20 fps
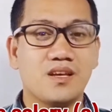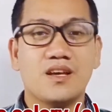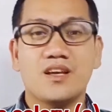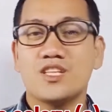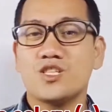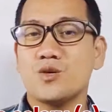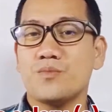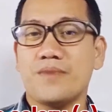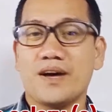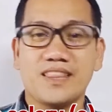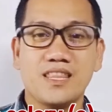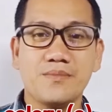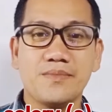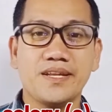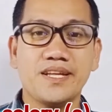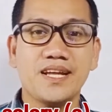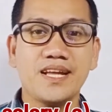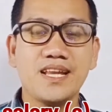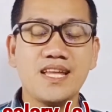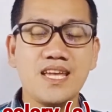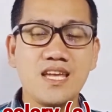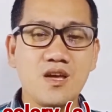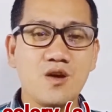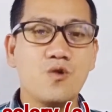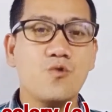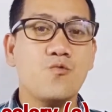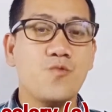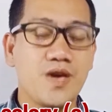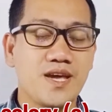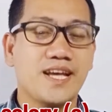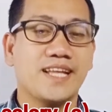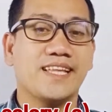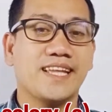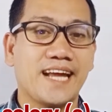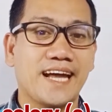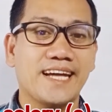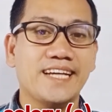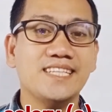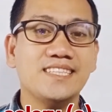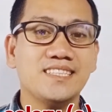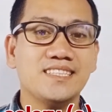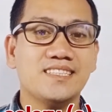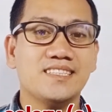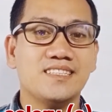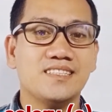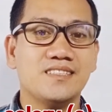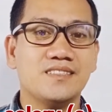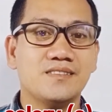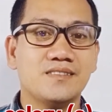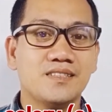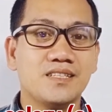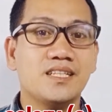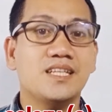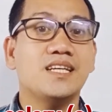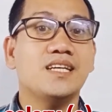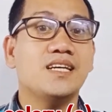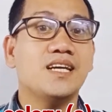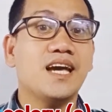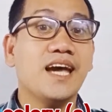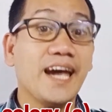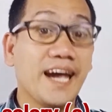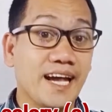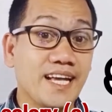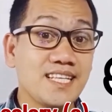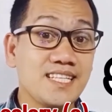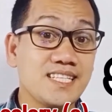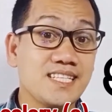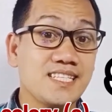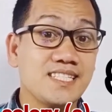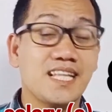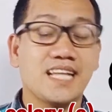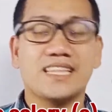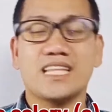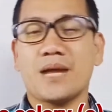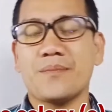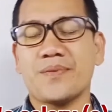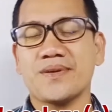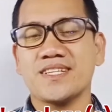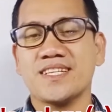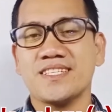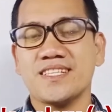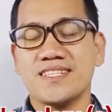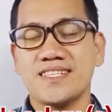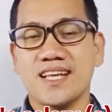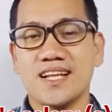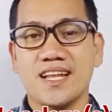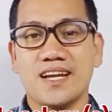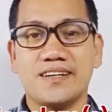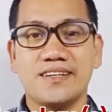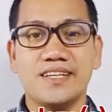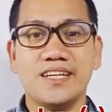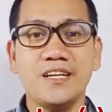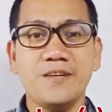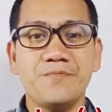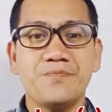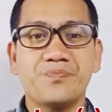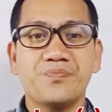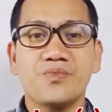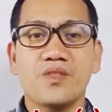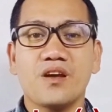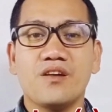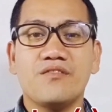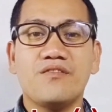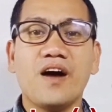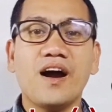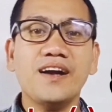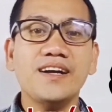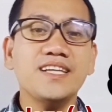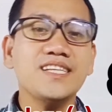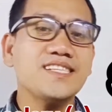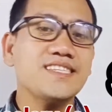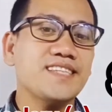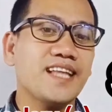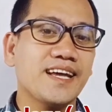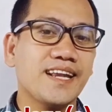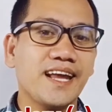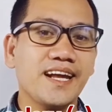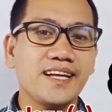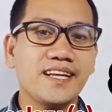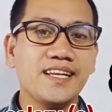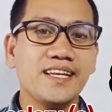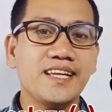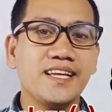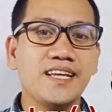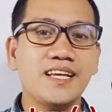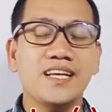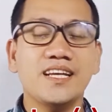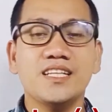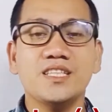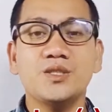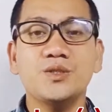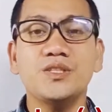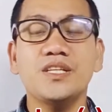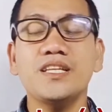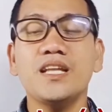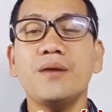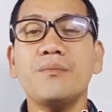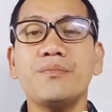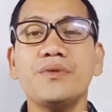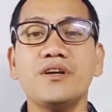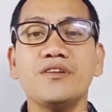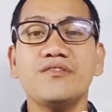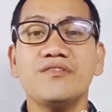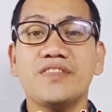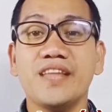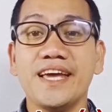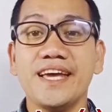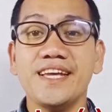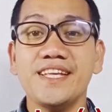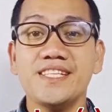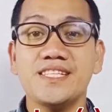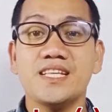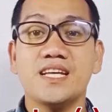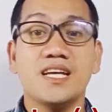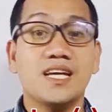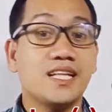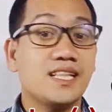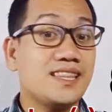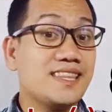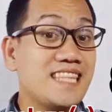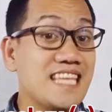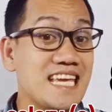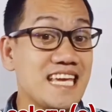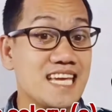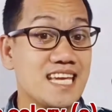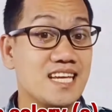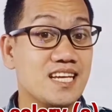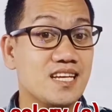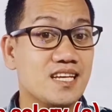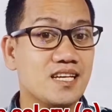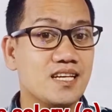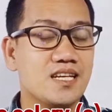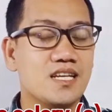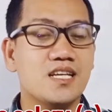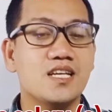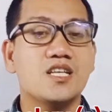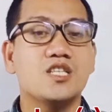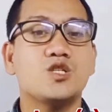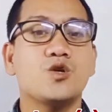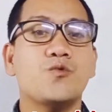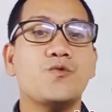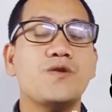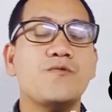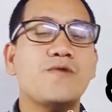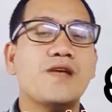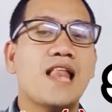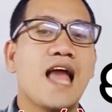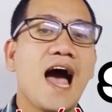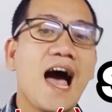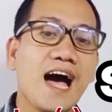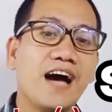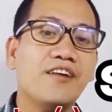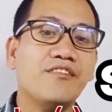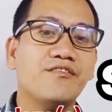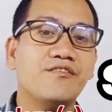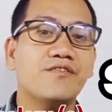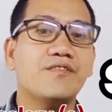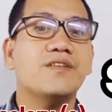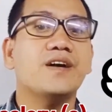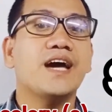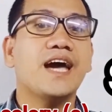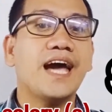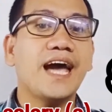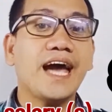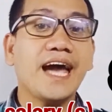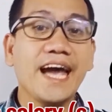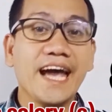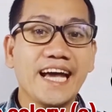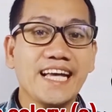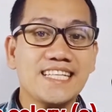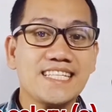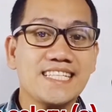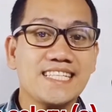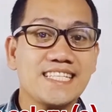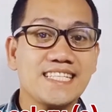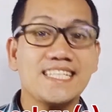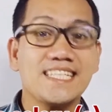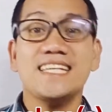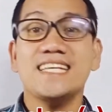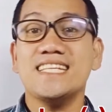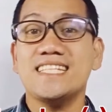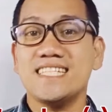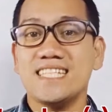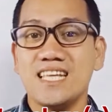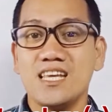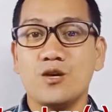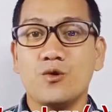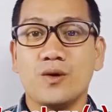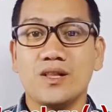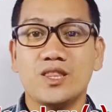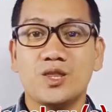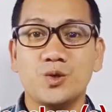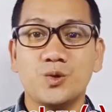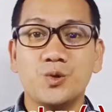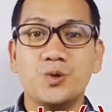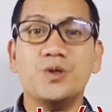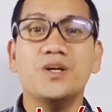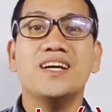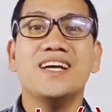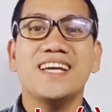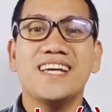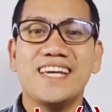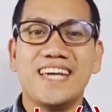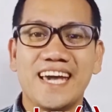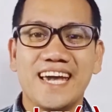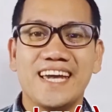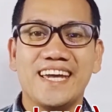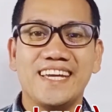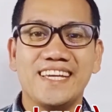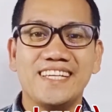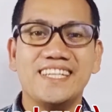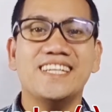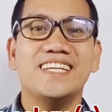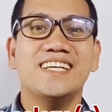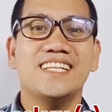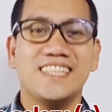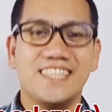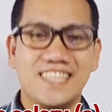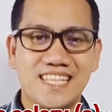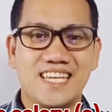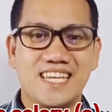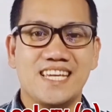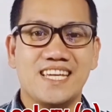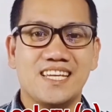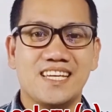So mathematically, we can write S, that represents the salary, varies directly to the number of days D. So we will have S is equal to KD.